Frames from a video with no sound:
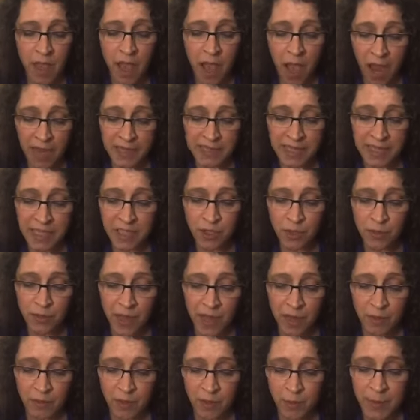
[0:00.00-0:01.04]
I need you
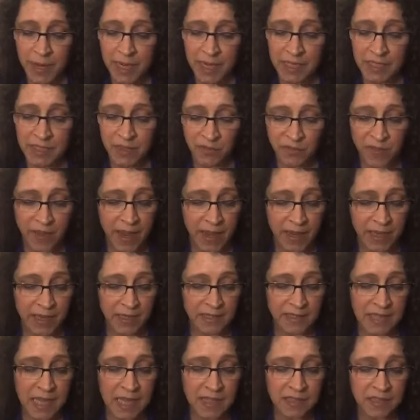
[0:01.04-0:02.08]
there with me to fairly
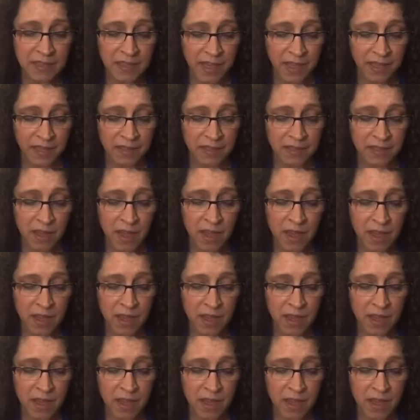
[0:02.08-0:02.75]
assess things.